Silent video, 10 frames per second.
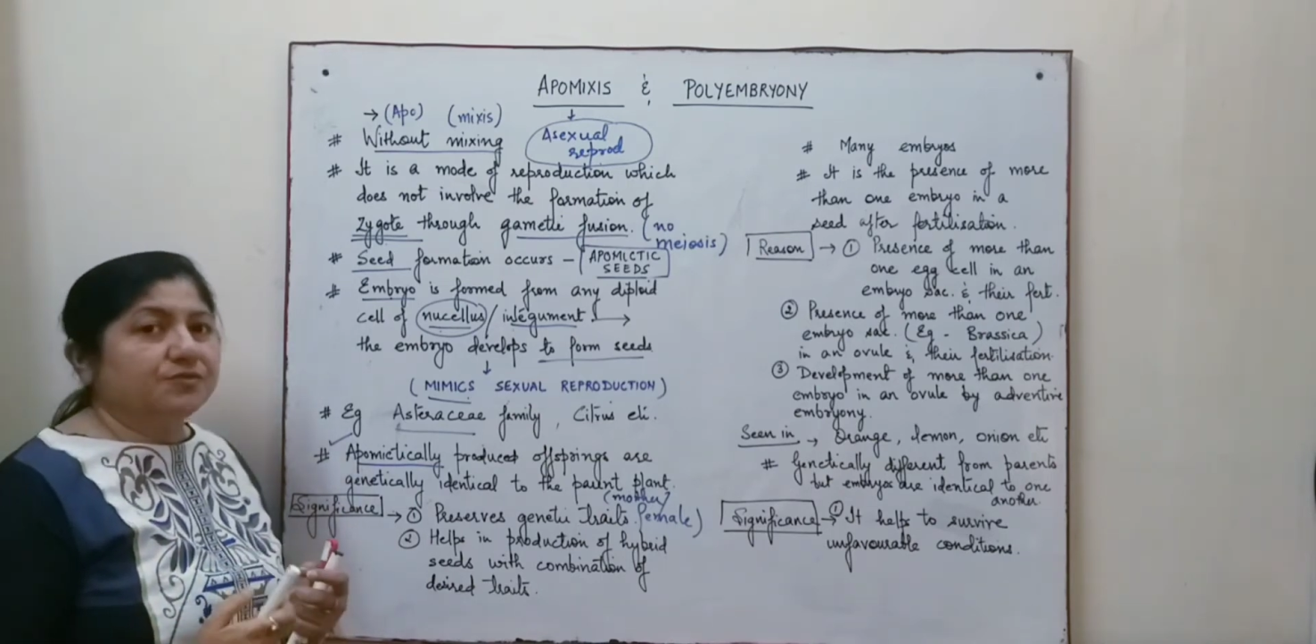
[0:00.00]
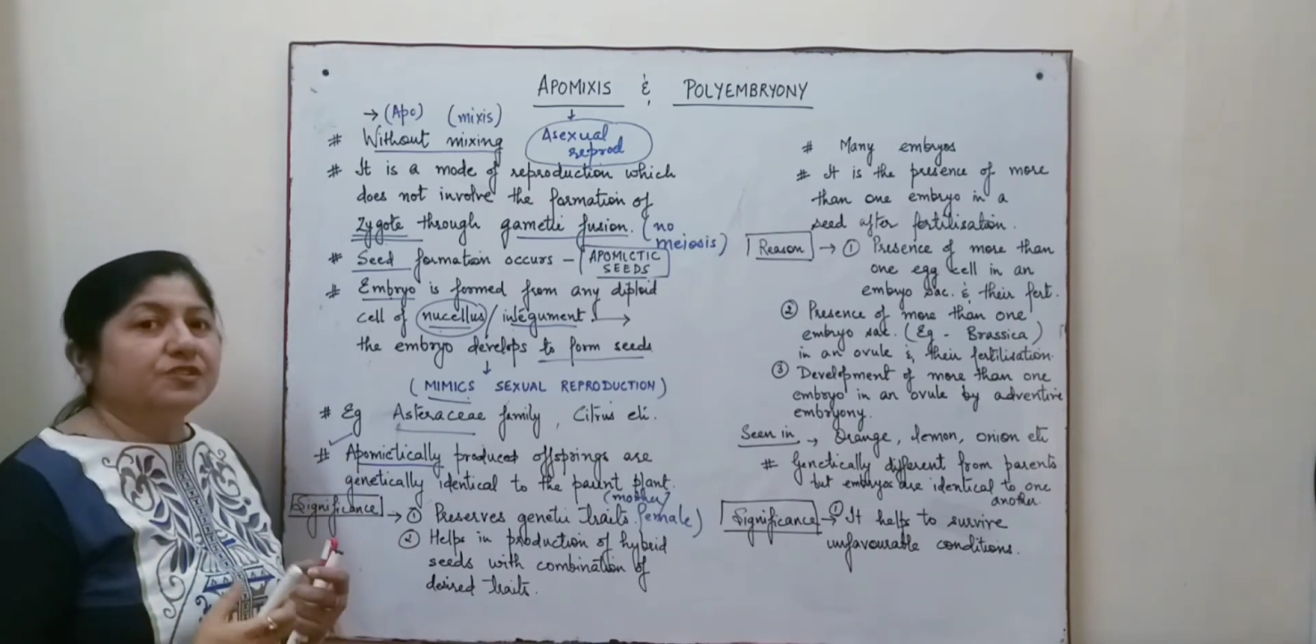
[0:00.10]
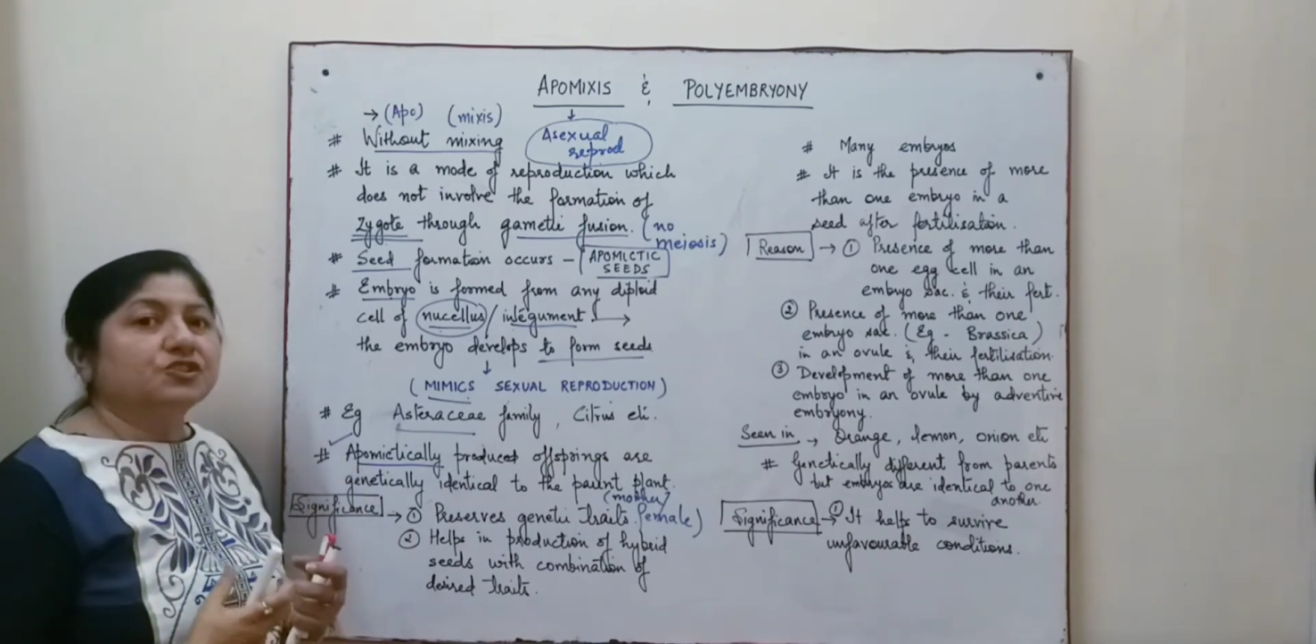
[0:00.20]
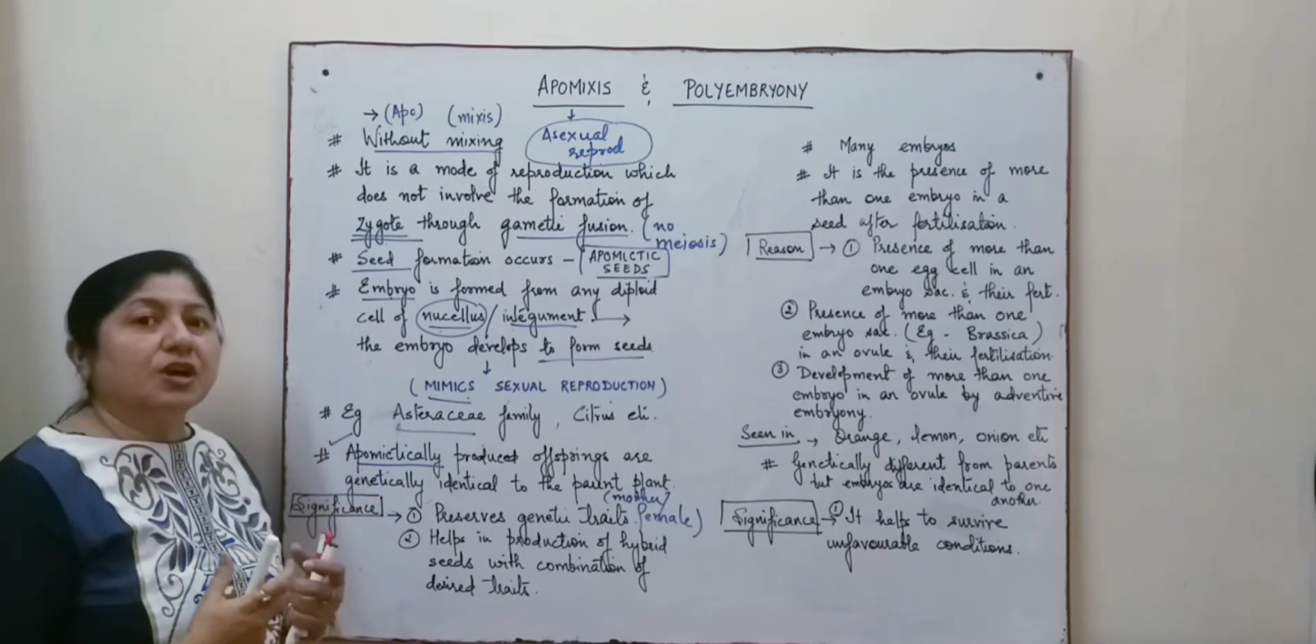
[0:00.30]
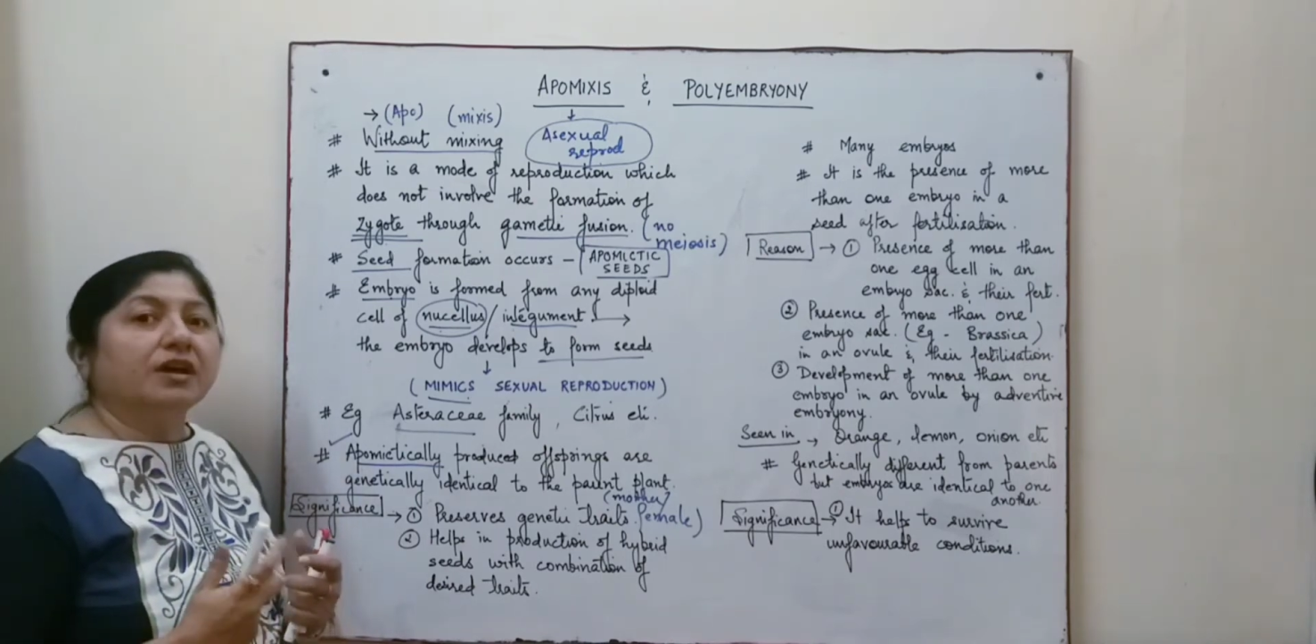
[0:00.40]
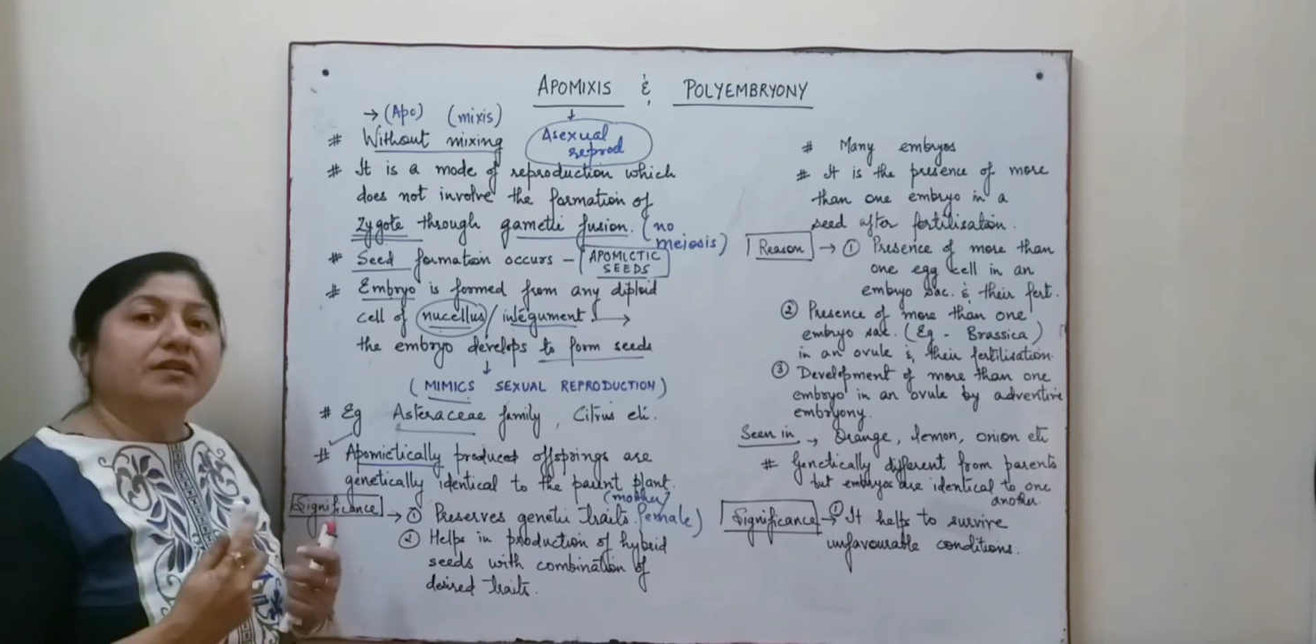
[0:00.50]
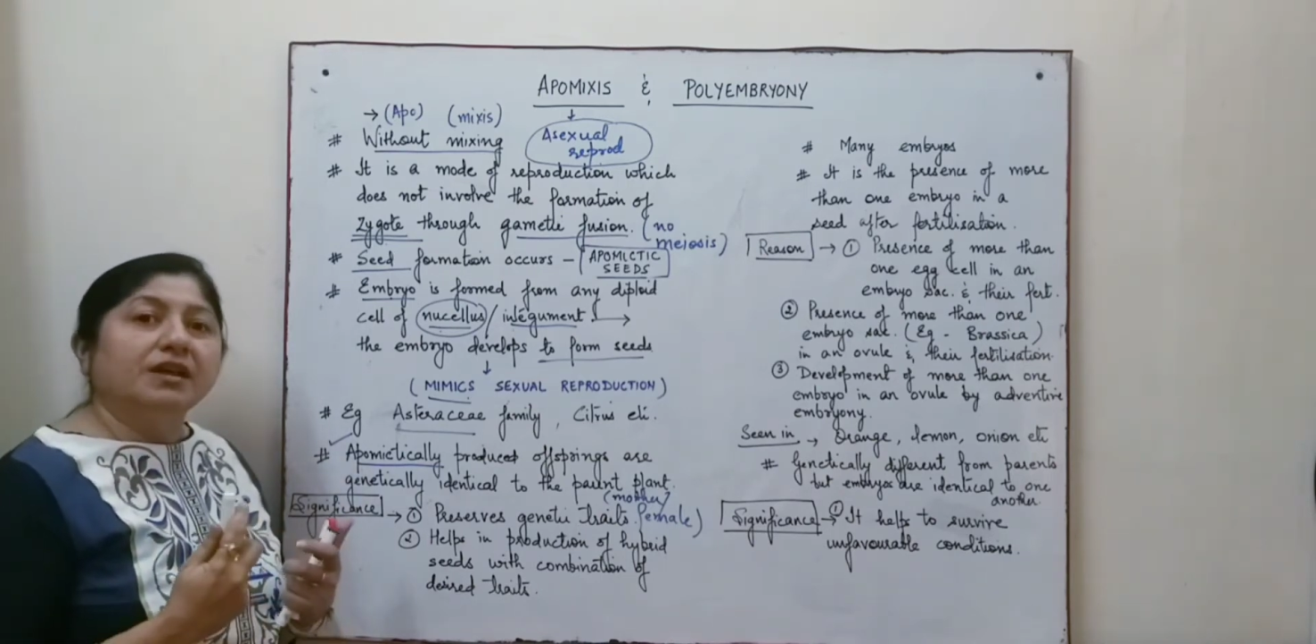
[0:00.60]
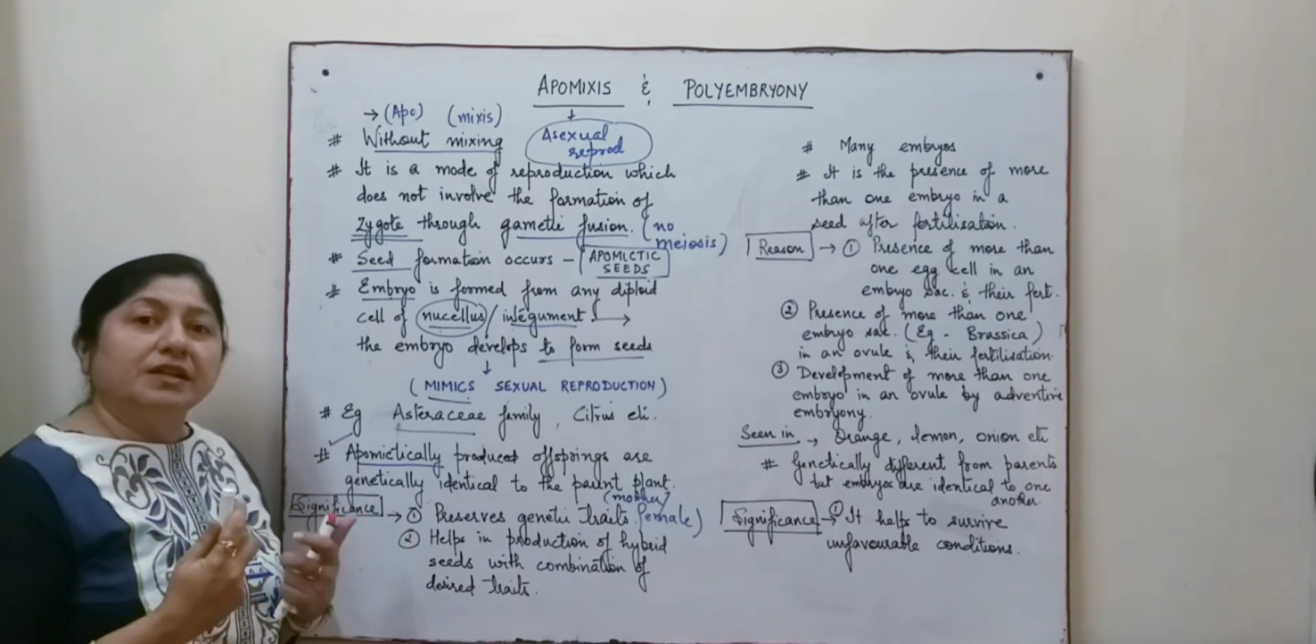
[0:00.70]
which are